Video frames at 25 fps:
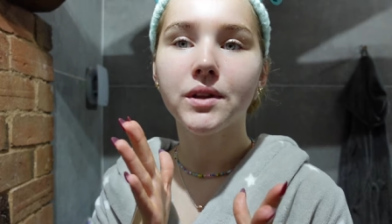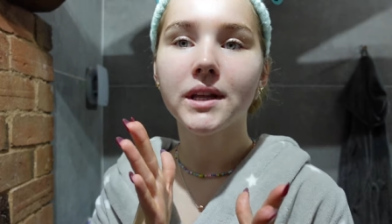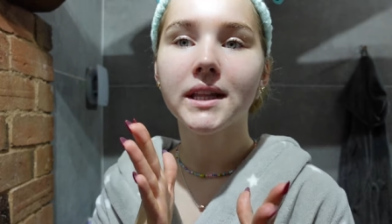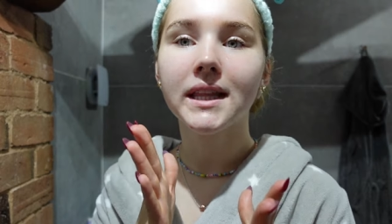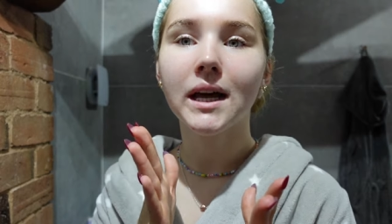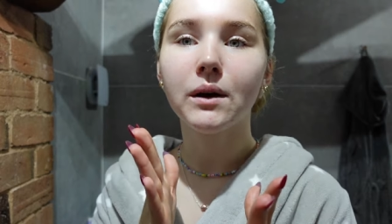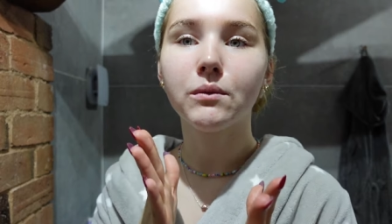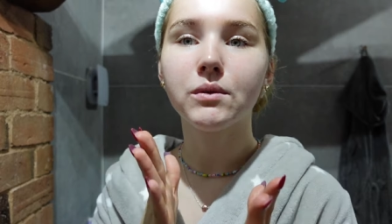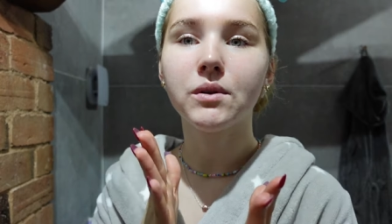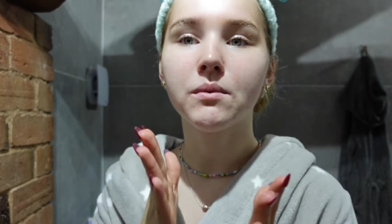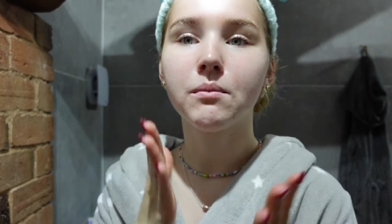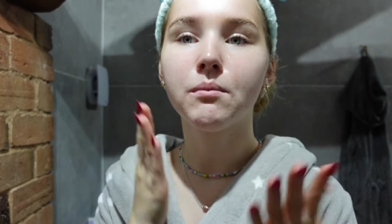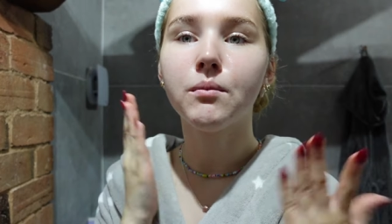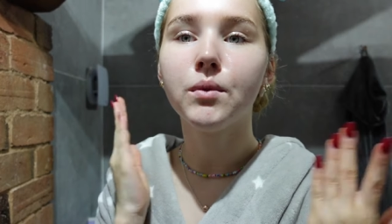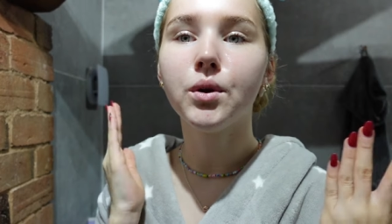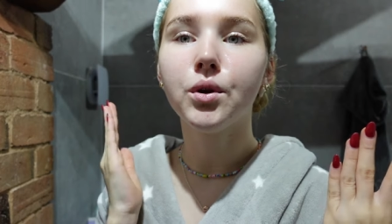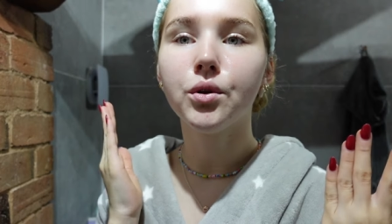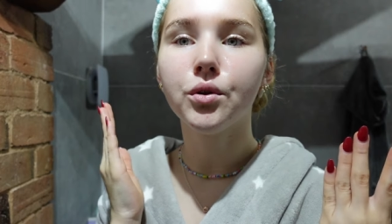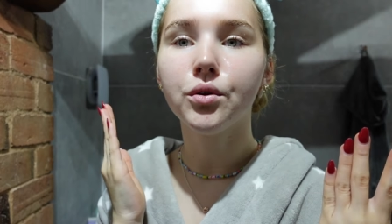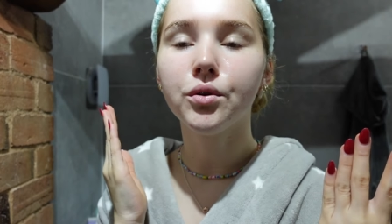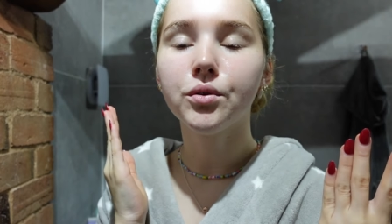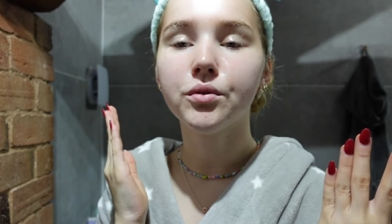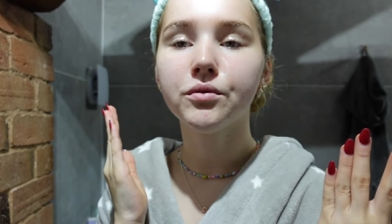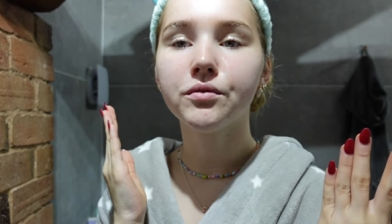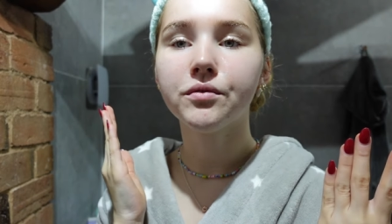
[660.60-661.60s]
think that would
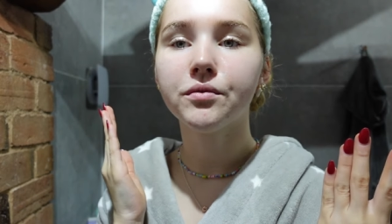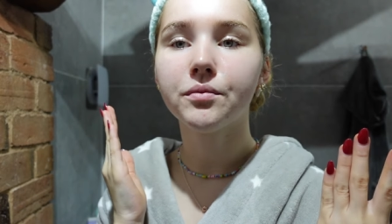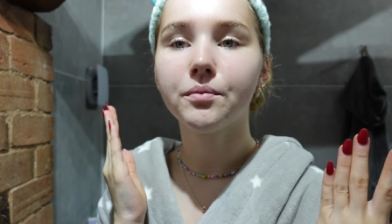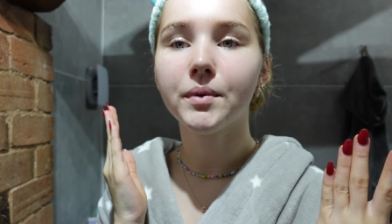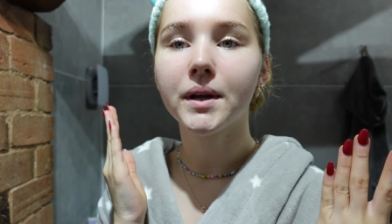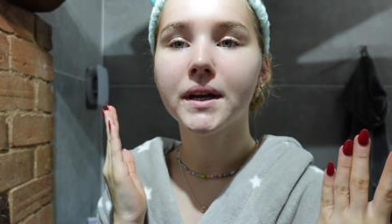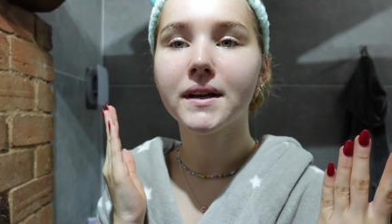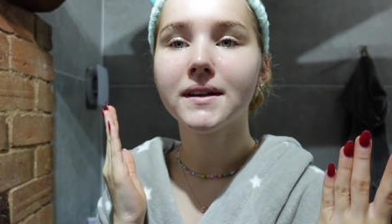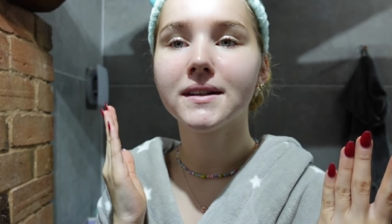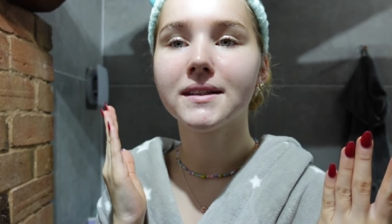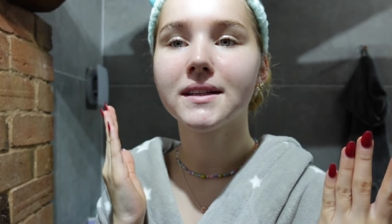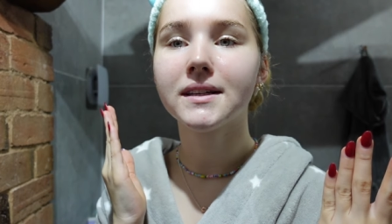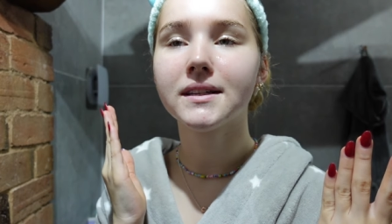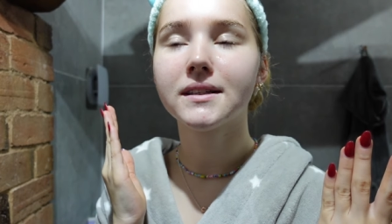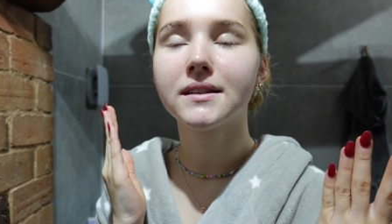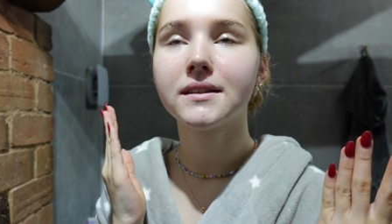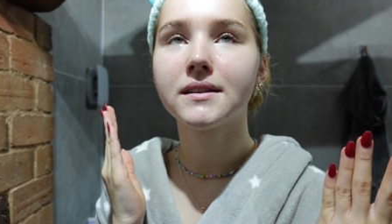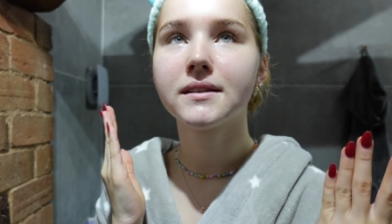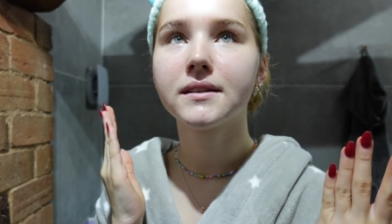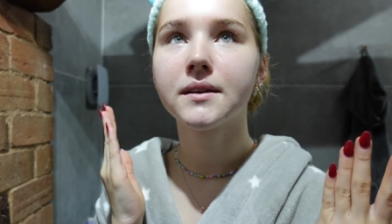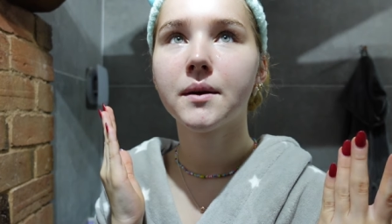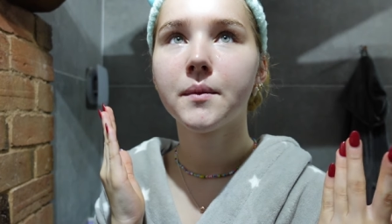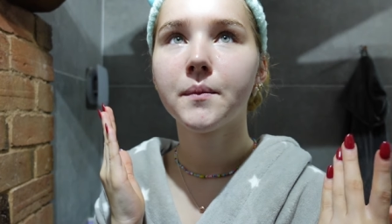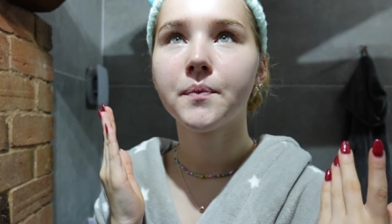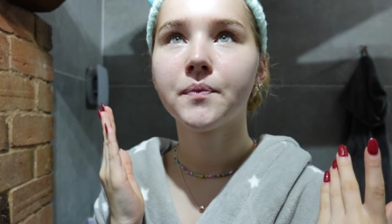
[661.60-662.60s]
move because
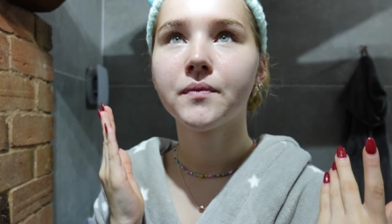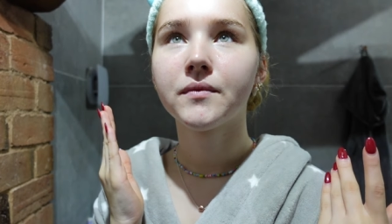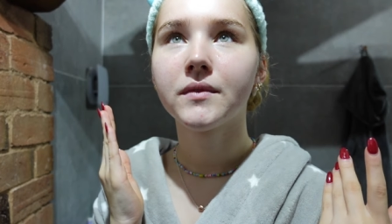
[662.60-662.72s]
it's